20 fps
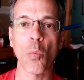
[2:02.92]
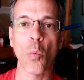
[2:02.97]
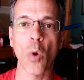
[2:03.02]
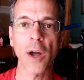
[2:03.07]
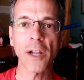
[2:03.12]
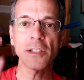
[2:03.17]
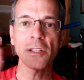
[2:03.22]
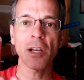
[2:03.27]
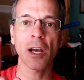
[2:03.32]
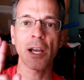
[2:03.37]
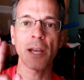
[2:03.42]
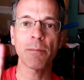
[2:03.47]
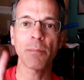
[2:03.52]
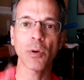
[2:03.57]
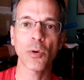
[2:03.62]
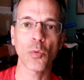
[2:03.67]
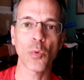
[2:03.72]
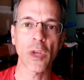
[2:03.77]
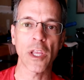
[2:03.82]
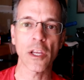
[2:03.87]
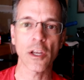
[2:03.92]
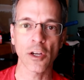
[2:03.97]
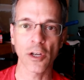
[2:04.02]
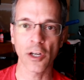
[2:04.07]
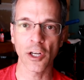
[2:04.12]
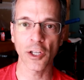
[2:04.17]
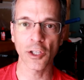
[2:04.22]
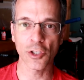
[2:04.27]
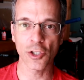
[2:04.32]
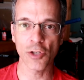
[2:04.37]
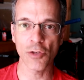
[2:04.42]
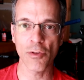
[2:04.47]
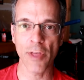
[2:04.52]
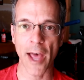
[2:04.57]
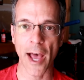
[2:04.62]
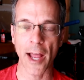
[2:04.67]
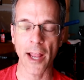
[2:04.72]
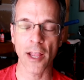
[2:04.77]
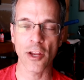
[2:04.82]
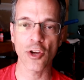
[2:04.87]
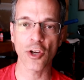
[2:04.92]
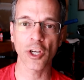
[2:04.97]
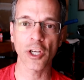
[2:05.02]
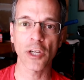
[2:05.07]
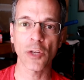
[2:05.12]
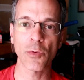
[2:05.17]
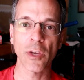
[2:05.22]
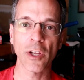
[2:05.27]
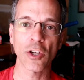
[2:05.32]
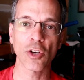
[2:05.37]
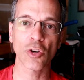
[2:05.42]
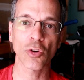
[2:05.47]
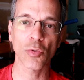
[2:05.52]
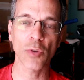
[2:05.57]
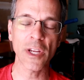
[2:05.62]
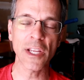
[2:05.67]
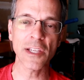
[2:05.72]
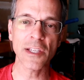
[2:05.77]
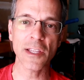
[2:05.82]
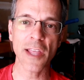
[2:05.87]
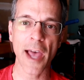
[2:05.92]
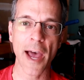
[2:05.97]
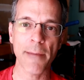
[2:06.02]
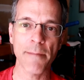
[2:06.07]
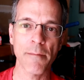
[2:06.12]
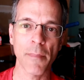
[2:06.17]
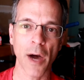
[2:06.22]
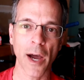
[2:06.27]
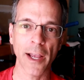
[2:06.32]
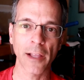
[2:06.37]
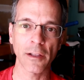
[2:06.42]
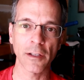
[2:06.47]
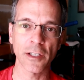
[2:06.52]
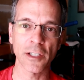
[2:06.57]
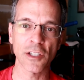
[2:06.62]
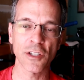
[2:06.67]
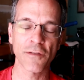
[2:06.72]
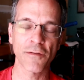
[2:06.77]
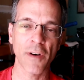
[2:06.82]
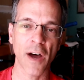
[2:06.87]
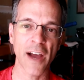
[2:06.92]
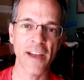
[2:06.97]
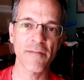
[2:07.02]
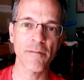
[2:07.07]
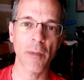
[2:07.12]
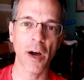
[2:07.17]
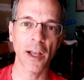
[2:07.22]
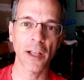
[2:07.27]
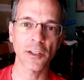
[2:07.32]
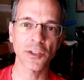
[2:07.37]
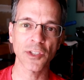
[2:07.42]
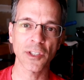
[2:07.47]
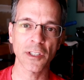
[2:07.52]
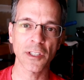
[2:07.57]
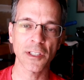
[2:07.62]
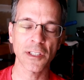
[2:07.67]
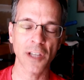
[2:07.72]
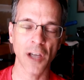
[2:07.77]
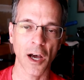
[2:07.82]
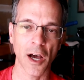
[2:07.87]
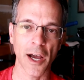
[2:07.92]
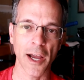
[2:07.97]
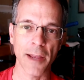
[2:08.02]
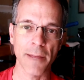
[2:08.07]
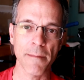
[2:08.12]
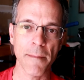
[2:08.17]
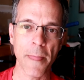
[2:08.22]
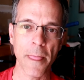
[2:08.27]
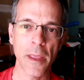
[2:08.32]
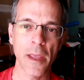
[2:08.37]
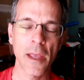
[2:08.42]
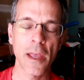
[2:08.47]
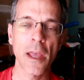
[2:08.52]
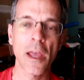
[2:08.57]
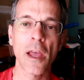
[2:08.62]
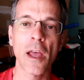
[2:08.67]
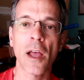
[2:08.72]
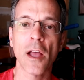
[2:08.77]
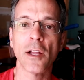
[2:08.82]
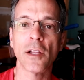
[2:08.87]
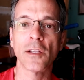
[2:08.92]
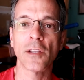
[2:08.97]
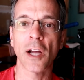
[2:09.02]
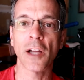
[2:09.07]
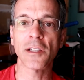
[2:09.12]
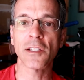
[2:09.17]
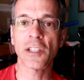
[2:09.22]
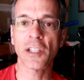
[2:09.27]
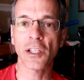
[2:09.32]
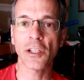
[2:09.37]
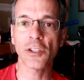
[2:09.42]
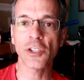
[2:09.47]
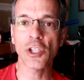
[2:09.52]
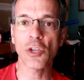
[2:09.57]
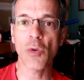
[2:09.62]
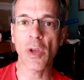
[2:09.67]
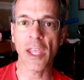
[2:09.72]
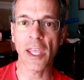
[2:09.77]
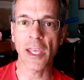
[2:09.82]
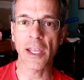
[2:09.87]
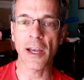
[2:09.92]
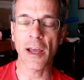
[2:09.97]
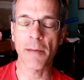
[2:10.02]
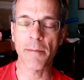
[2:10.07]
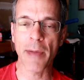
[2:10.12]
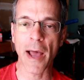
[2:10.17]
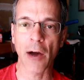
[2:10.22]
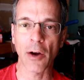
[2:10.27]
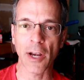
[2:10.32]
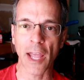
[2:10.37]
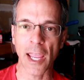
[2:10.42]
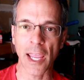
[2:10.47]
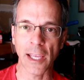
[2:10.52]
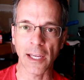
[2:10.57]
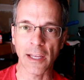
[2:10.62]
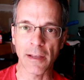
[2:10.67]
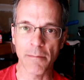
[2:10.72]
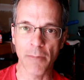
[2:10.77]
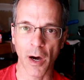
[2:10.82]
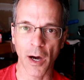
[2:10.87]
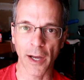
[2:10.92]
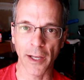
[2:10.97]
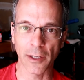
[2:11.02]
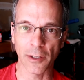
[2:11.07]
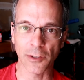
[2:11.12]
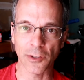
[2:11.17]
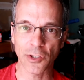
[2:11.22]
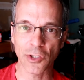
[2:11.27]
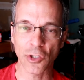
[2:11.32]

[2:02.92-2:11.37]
1 time per week you're going to do that, and you're going to increase that mileage 5 miles at a time until you hit about 80 miles.